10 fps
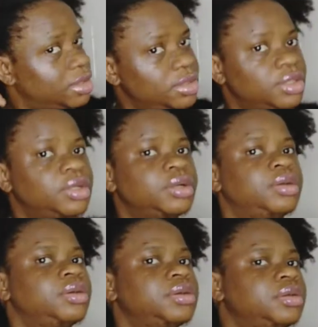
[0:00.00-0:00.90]
thank you so
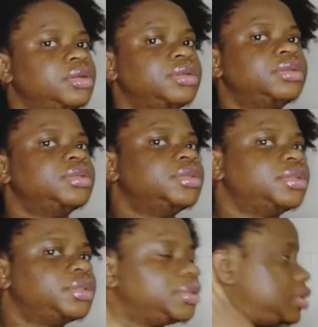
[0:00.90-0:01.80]
much for coming
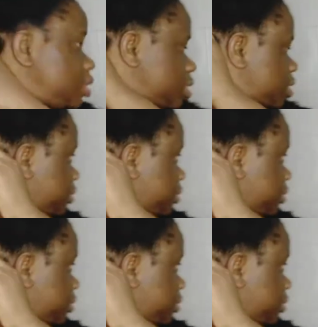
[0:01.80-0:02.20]
back to watch